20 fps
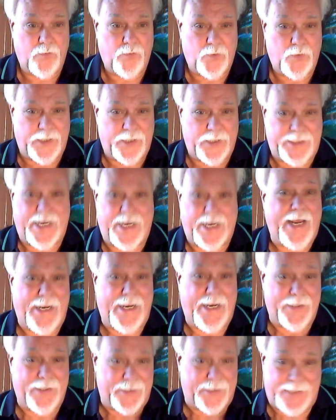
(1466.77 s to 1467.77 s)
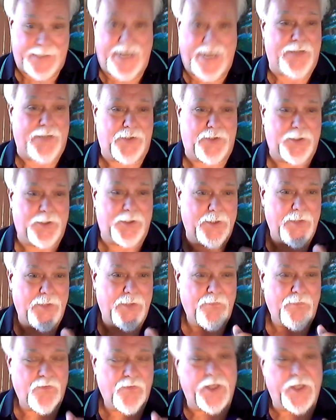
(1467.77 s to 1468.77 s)
the day and the date
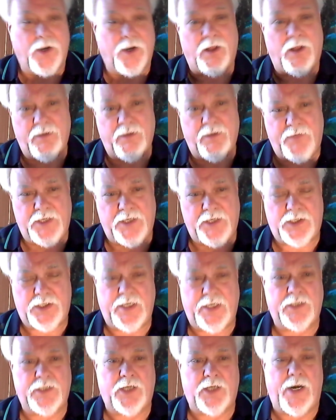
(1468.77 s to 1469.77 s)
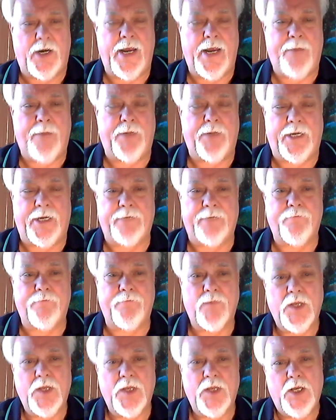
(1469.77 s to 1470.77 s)
that all of these things are happening.
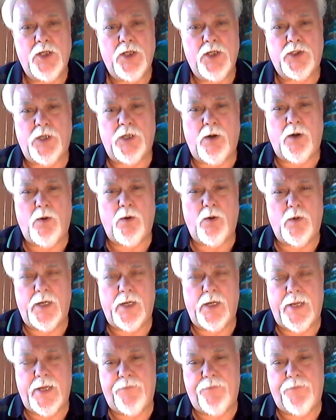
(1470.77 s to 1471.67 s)
So